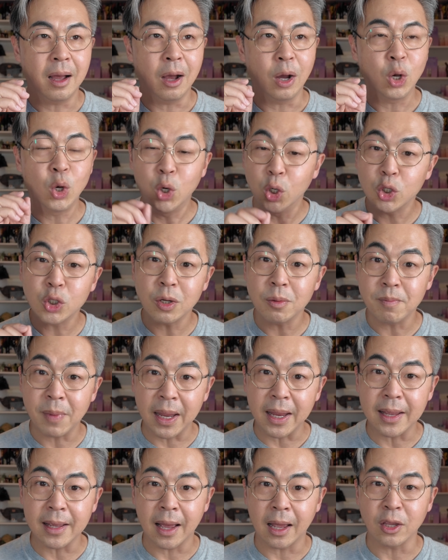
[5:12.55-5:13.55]
a cushion
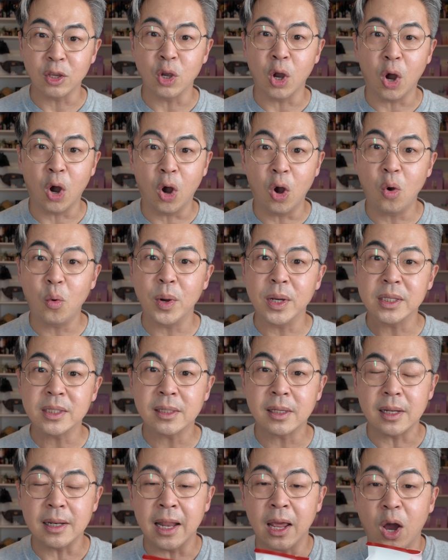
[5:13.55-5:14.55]
makeup, you always
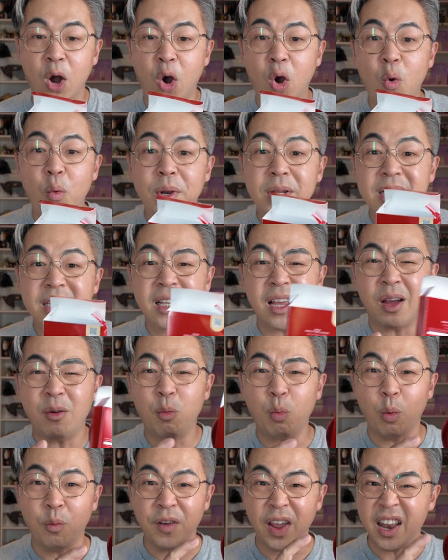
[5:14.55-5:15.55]
they always
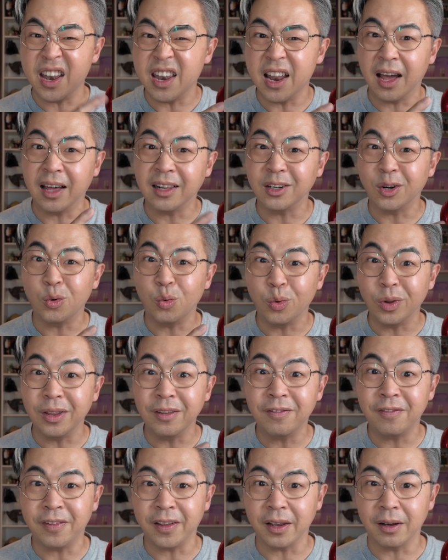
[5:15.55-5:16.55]
come with another
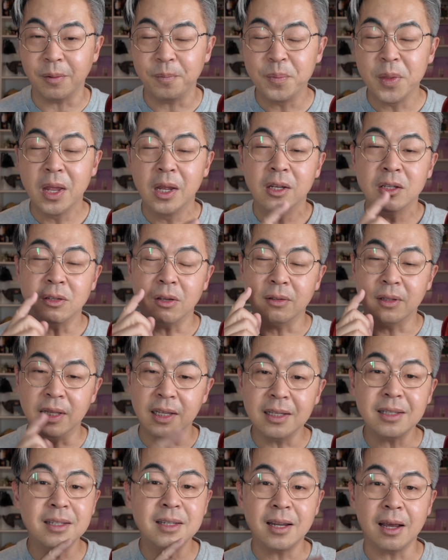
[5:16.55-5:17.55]
refill. So
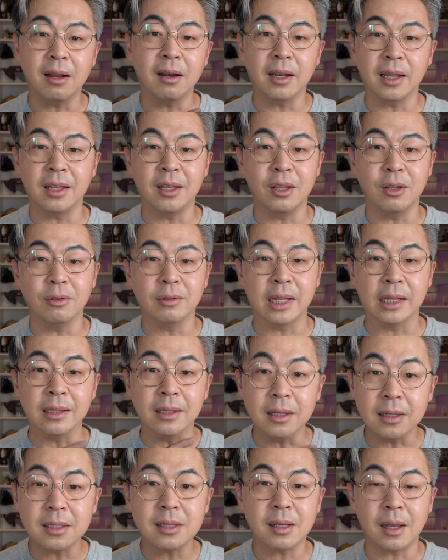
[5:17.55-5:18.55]
this telling you that
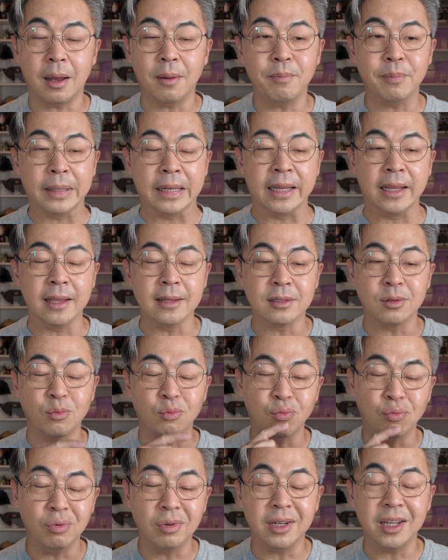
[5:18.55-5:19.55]
this company is
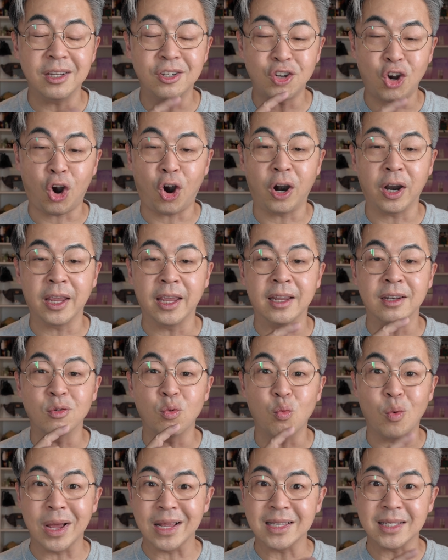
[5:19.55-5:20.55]
really target
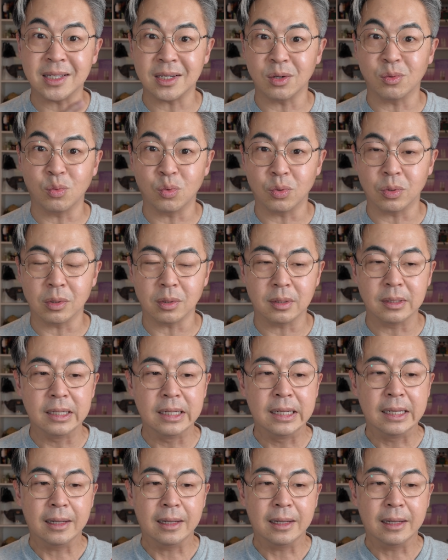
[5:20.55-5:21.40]
Western world.